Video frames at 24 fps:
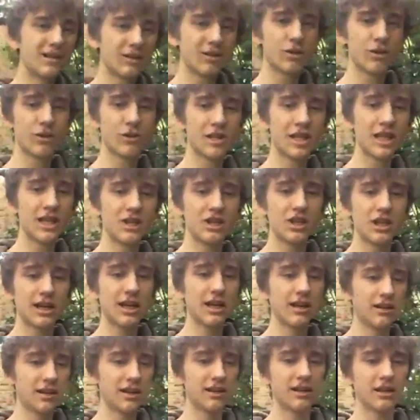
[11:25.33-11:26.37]
strategically,
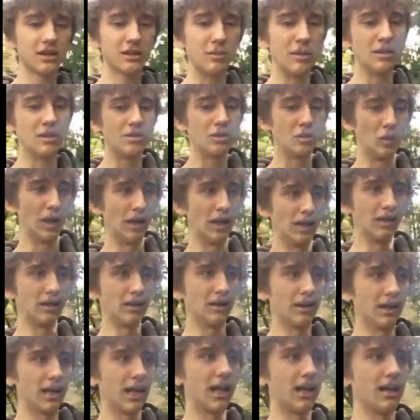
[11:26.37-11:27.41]
I think that's my strength.
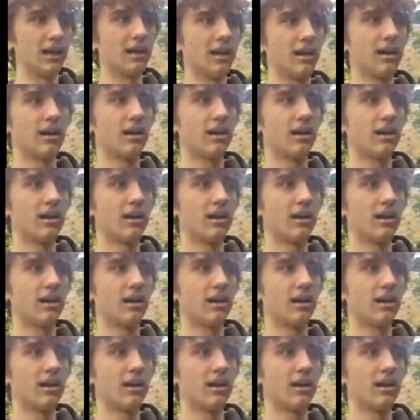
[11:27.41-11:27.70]
Okay.